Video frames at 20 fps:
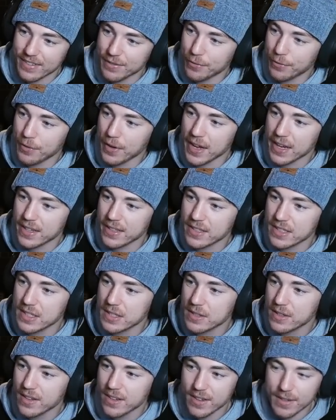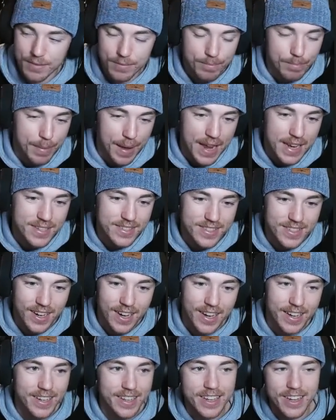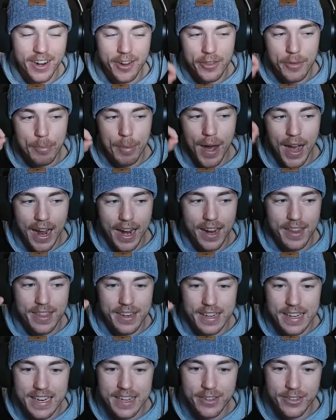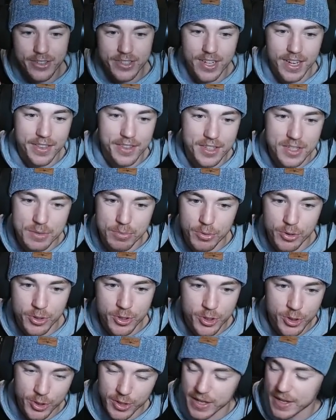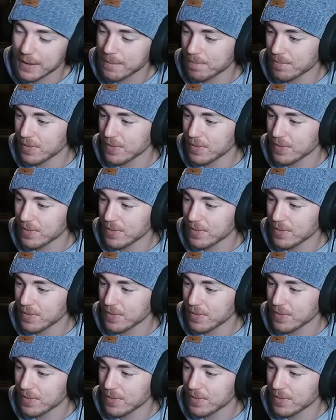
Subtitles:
fins based on the needles on the spruce tree,